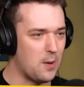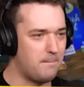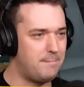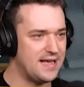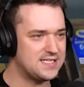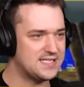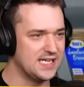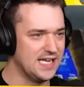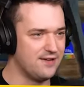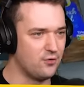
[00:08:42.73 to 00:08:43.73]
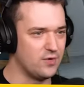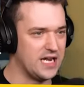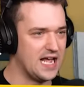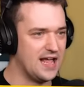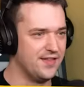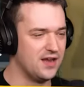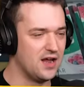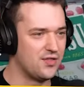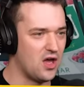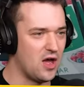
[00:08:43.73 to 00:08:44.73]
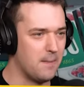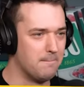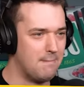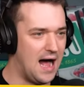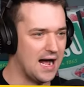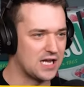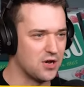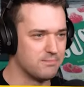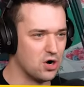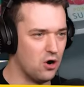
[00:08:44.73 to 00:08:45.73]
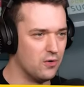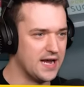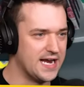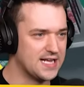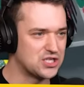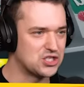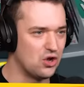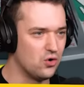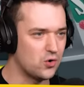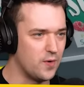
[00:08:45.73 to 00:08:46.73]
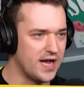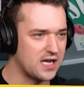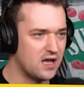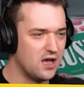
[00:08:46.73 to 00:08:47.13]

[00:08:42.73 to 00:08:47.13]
the best delivery in the market, bro. It is so quick,